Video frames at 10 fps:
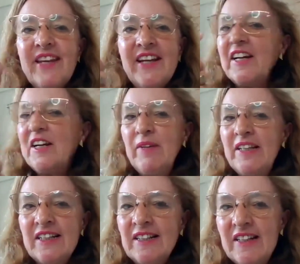they are
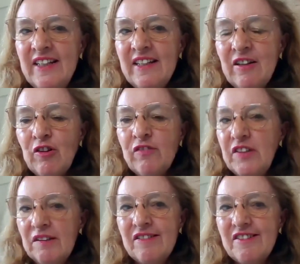immediately
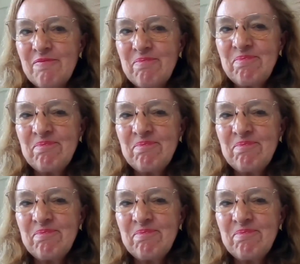convinced.